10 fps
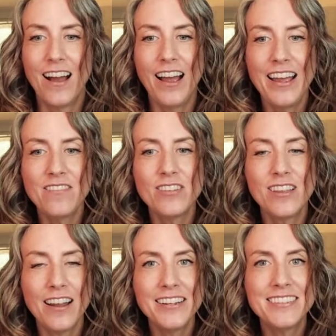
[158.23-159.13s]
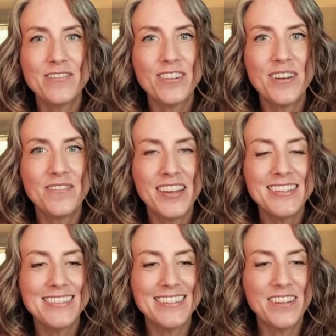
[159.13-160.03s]
I have a lot of different
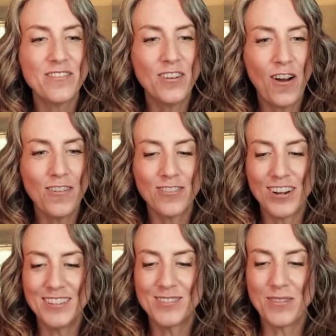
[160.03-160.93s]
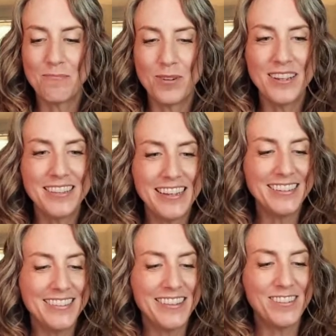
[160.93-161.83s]
events and different offerings, so I'm putting
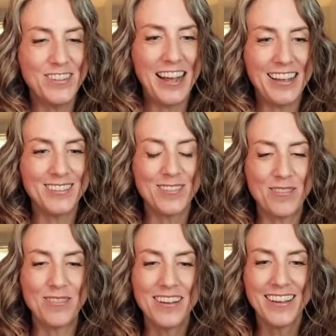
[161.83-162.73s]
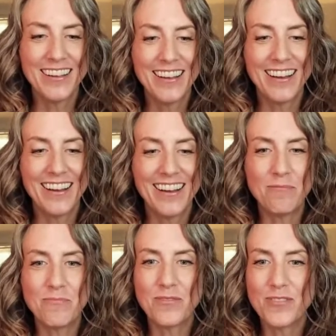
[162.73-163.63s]
links in the chat. So
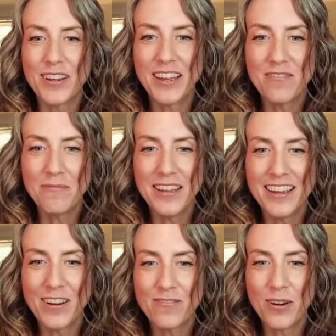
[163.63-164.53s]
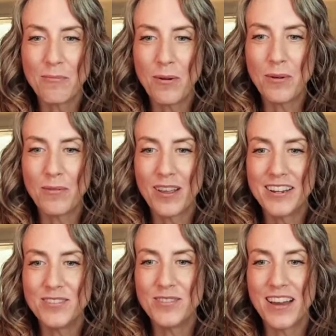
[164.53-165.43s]
forgive me here for a moment while
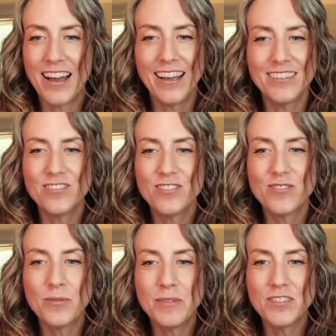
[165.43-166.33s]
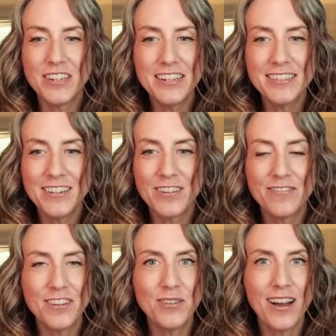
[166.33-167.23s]
I do that. It's just so much easier
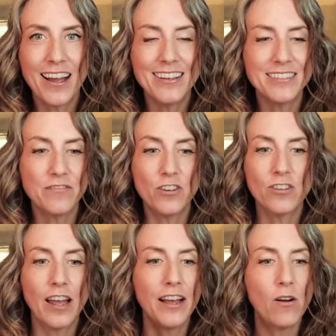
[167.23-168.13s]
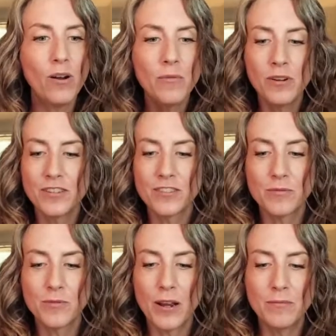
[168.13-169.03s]
for you guys if you're like, oh, I want to
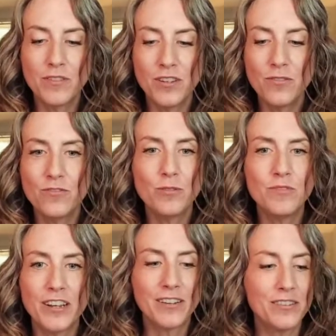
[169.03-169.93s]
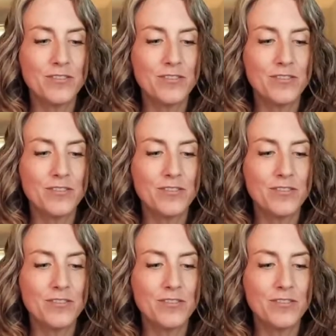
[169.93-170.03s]
subscribe to the YouTube channel.